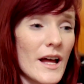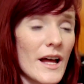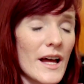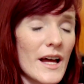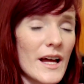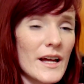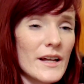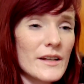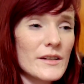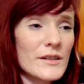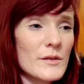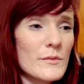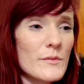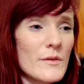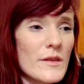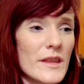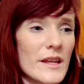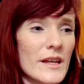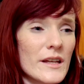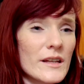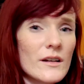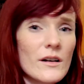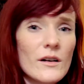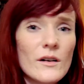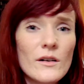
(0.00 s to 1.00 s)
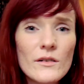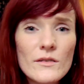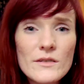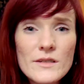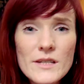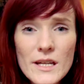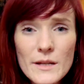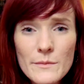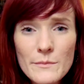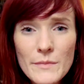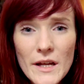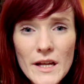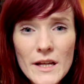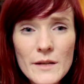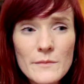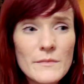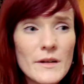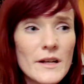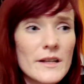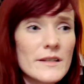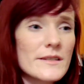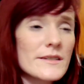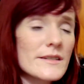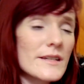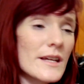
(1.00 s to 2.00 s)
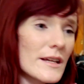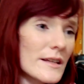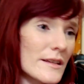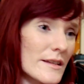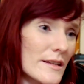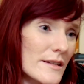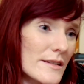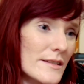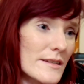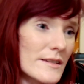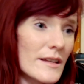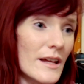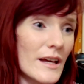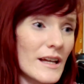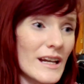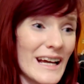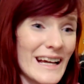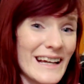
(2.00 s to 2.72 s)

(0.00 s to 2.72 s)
And you would think, oh, take pain meds, take this and that.